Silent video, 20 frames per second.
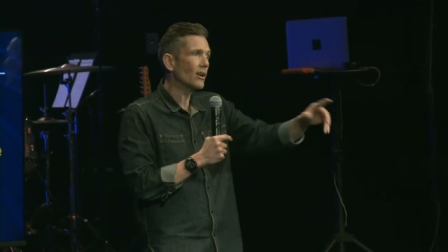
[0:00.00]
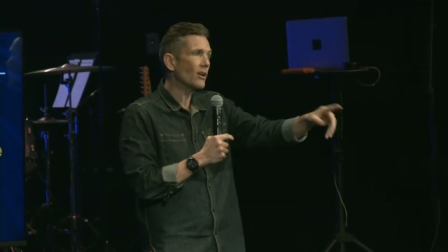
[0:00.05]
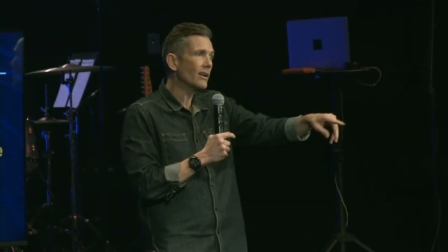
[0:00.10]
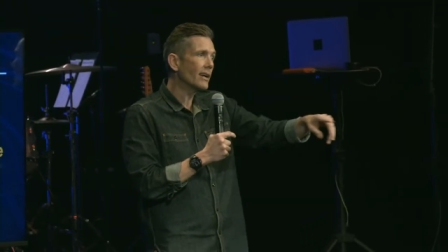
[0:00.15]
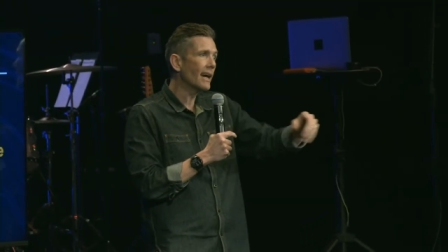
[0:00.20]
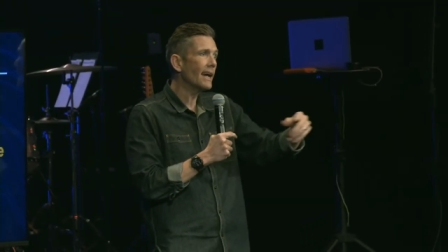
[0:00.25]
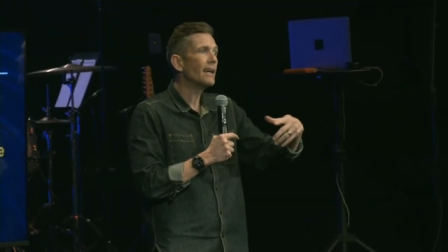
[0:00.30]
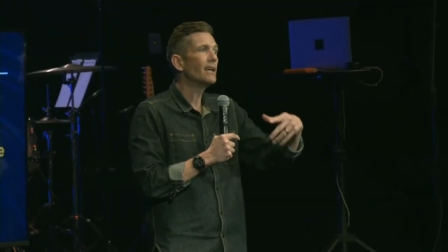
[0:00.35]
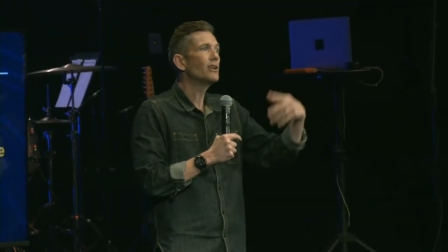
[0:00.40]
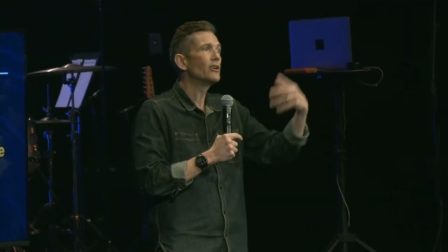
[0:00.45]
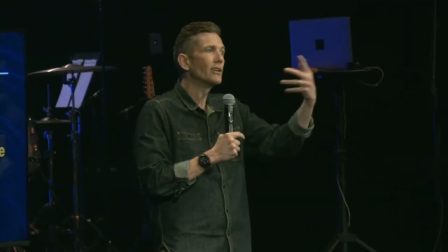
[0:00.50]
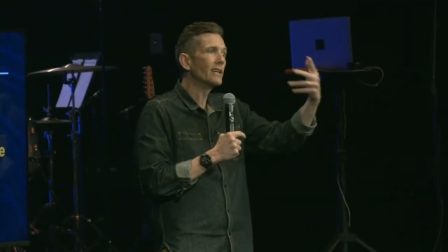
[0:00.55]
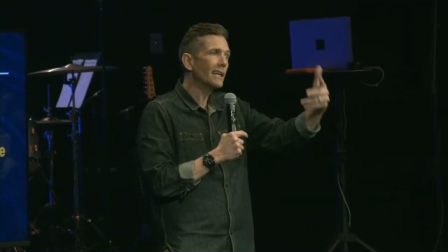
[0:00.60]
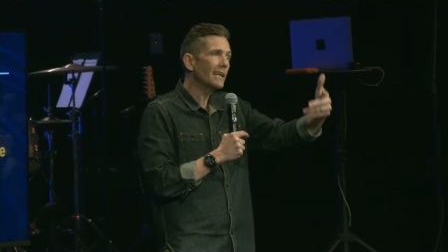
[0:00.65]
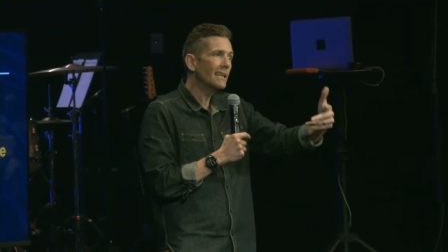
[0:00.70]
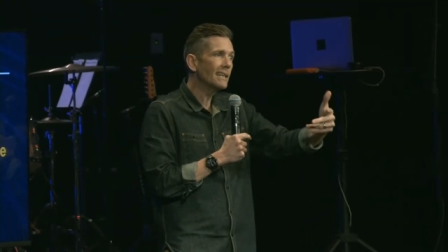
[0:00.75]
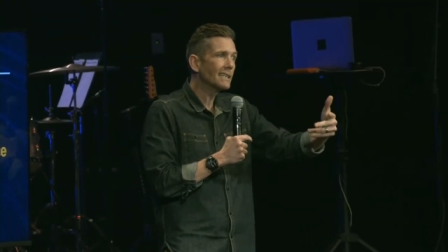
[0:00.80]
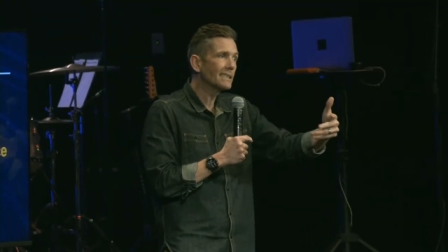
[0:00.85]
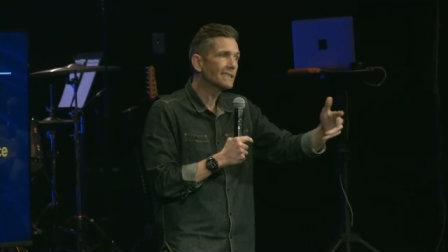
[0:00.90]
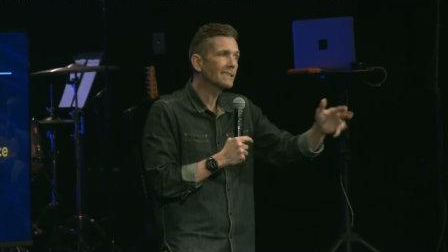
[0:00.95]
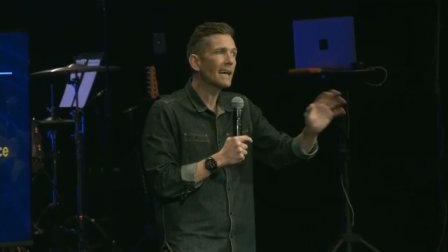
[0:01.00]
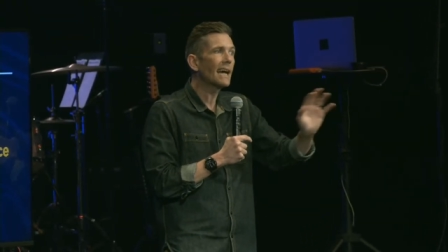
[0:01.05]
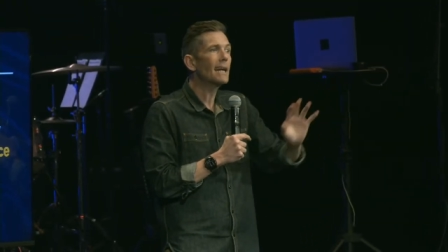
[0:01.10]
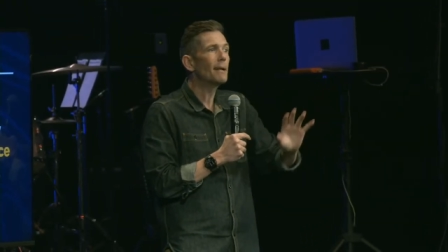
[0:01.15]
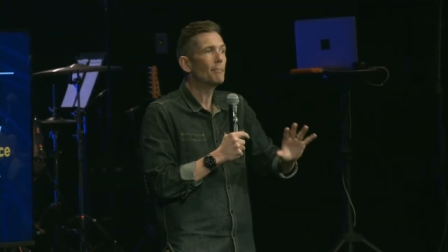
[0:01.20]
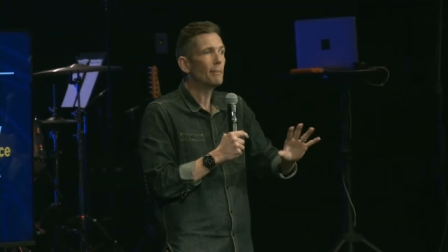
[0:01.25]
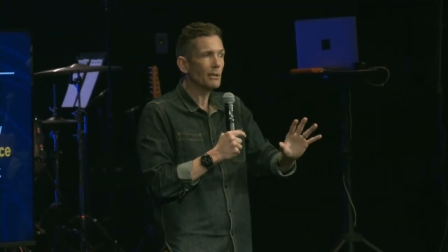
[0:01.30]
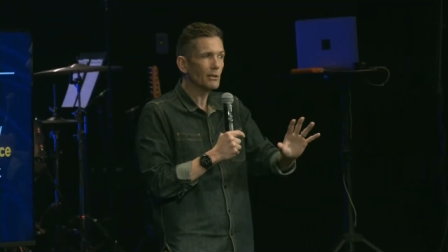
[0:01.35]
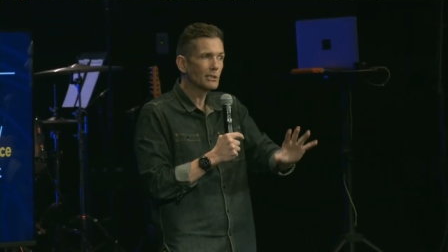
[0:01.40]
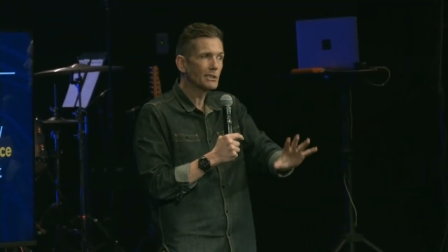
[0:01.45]
Okay, you're getting excited,
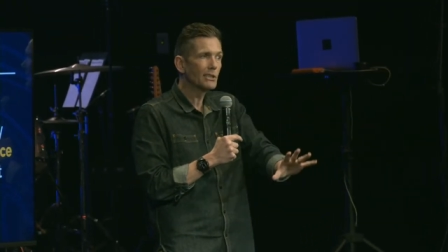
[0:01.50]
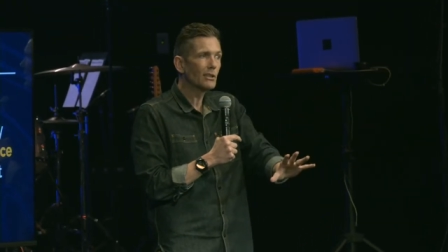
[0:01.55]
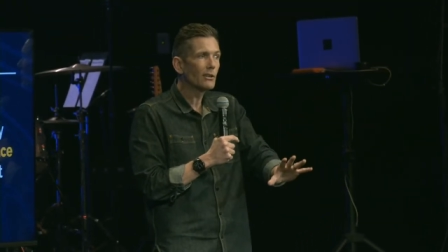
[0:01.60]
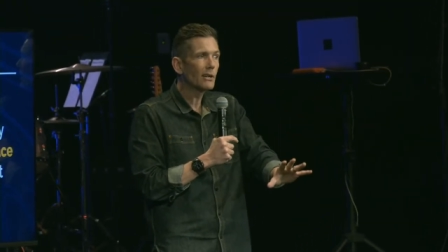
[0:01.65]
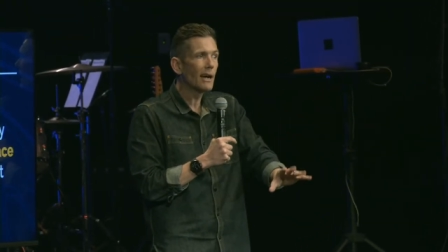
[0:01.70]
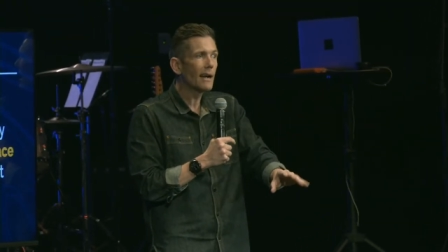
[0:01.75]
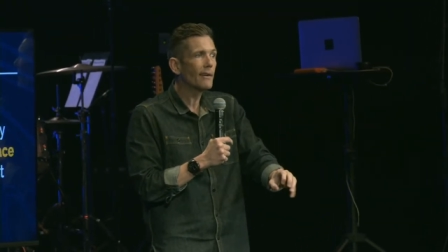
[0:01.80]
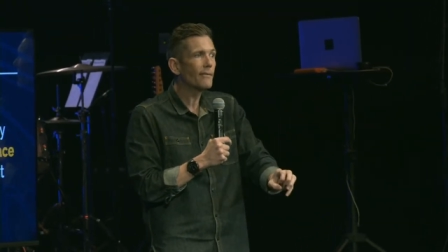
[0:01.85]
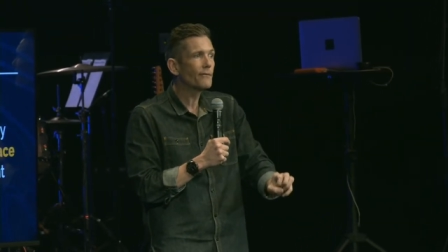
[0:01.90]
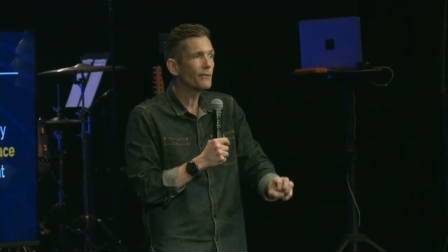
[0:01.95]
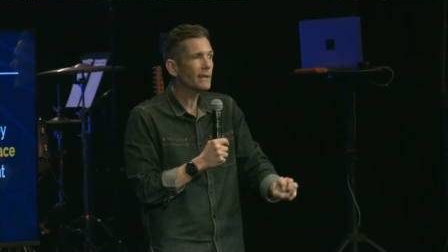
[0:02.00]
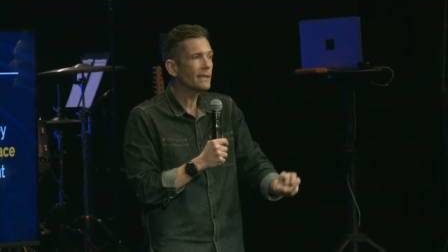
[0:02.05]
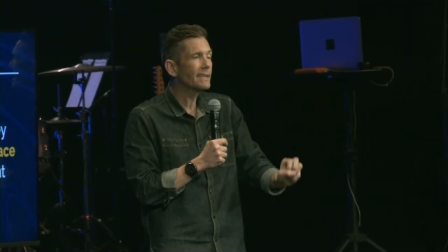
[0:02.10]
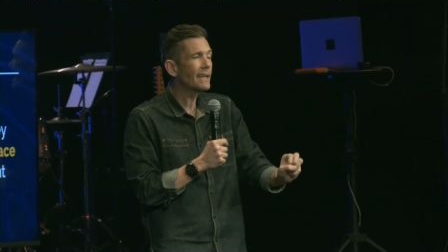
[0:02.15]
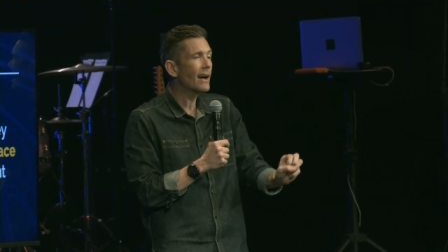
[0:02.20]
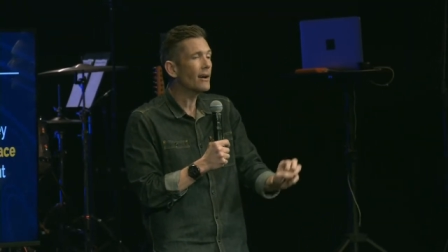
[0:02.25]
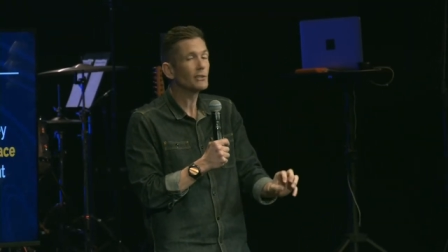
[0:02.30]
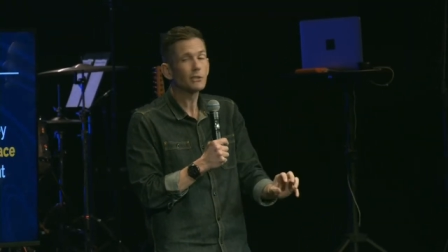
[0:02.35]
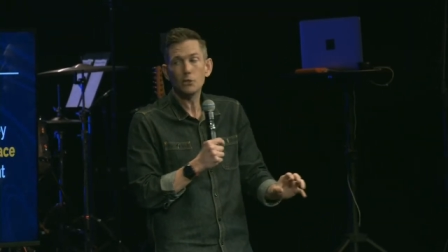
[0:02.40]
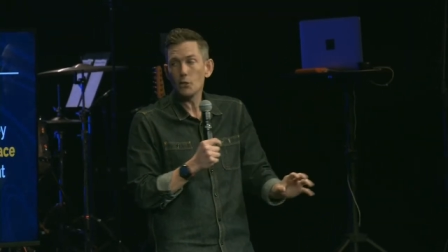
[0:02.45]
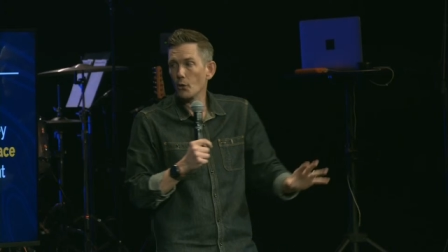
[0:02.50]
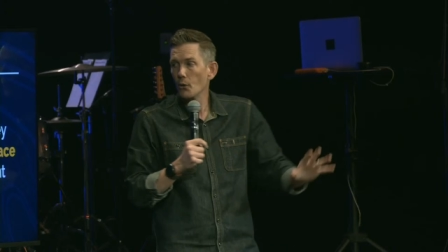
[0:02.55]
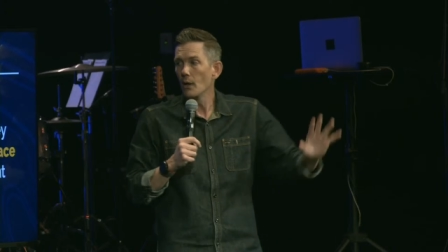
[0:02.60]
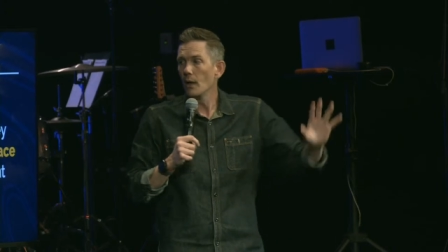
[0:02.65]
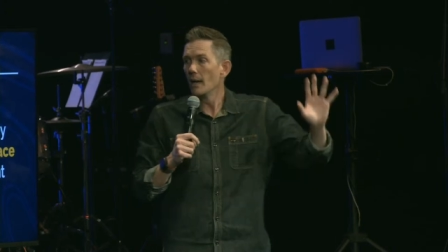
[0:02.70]
but you're still kind of freaked out. So